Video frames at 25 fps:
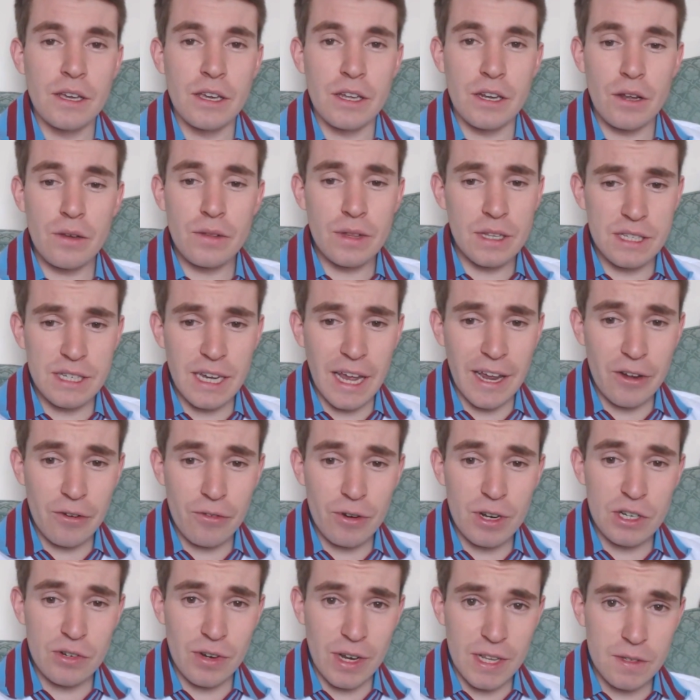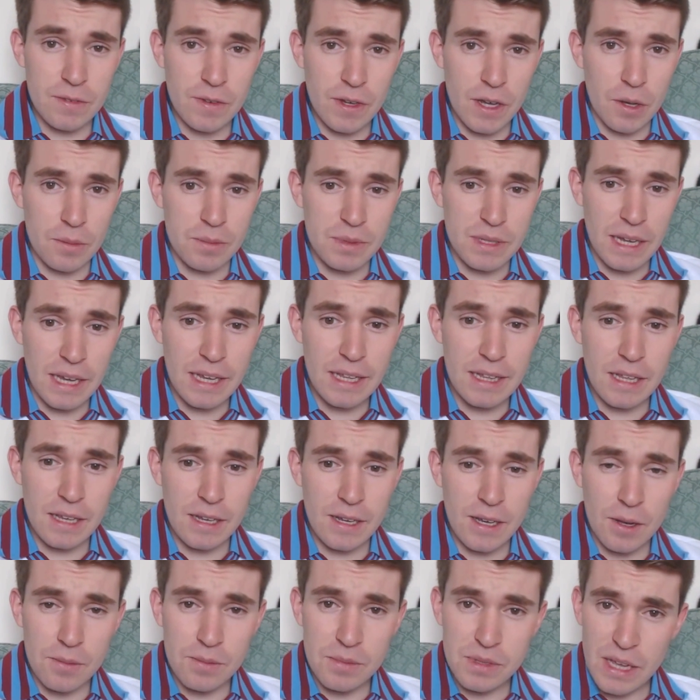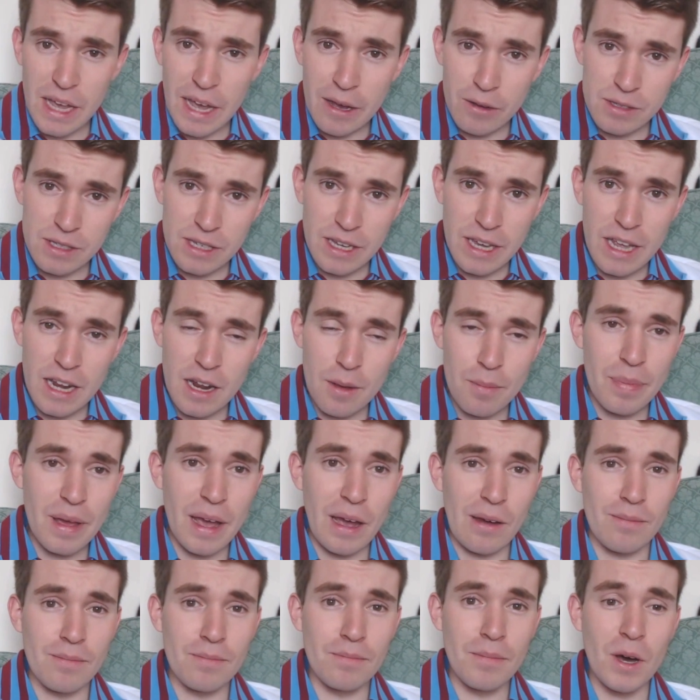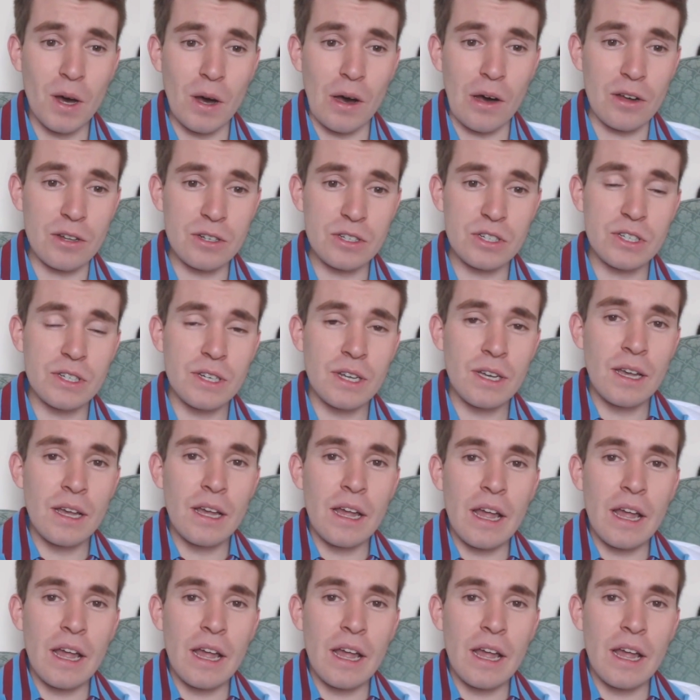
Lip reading: the January transfer update that comes out in about March.